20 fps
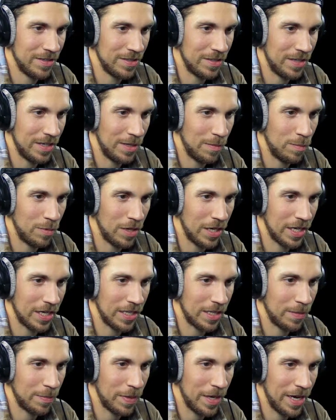Is there any break
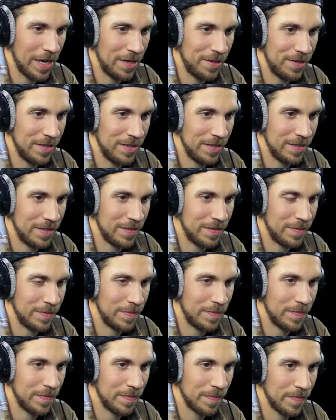in the
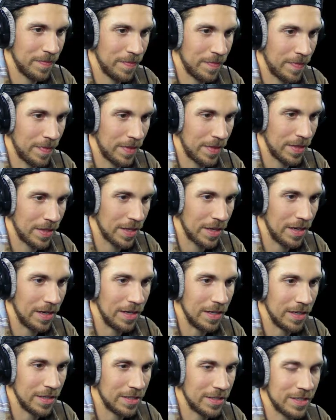pattern?
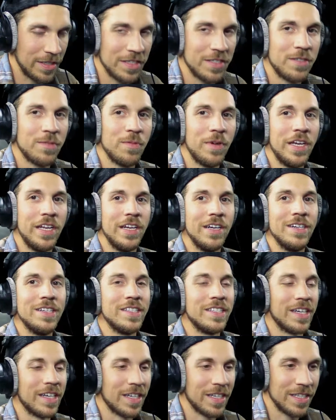Alright, let's let's wait here a
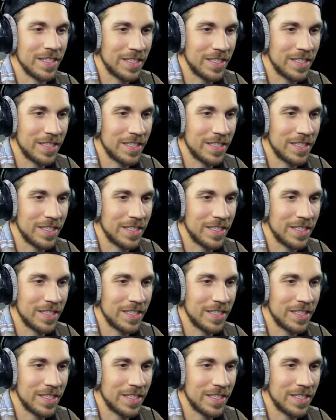second.